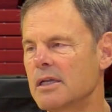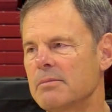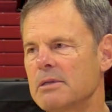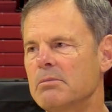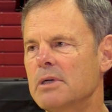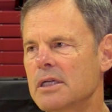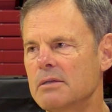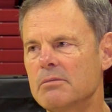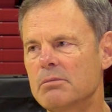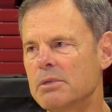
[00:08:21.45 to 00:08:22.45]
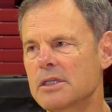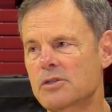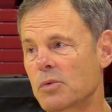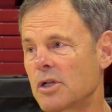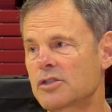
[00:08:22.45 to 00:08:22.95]
I mean, Bud's
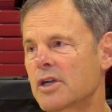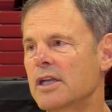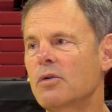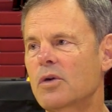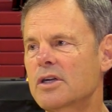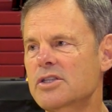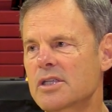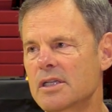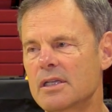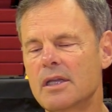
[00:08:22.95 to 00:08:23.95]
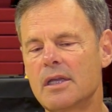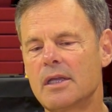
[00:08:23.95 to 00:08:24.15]
a well trained horse, and.